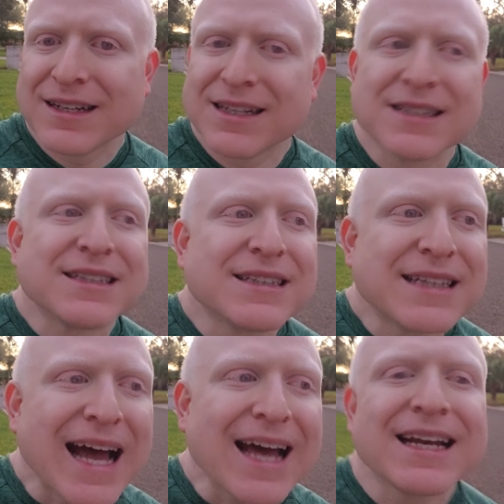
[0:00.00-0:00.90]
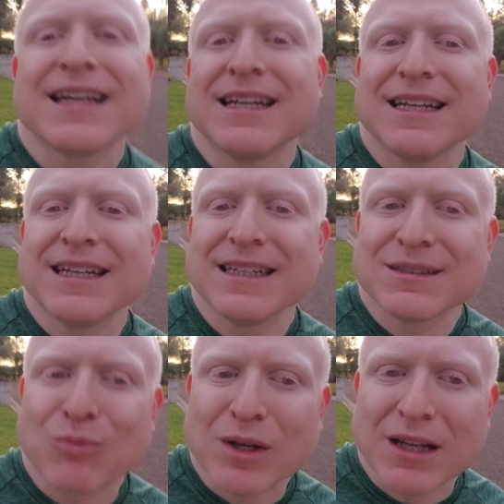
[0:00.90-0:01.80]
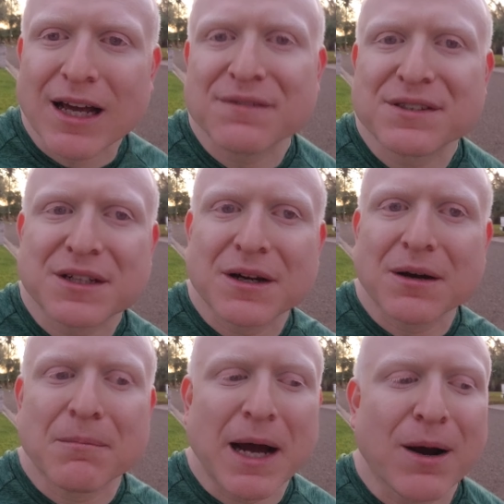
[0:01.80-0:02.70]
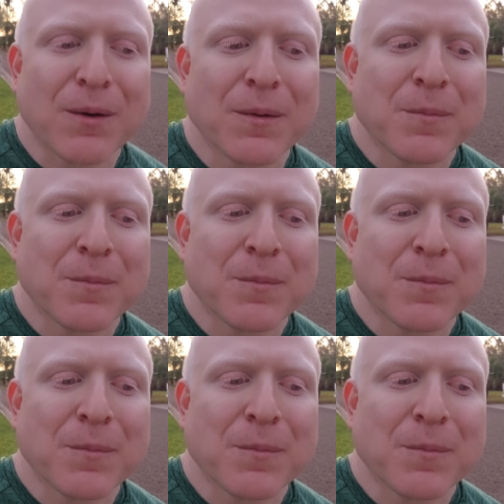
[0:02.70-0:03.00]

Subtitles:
Because that is what life's about.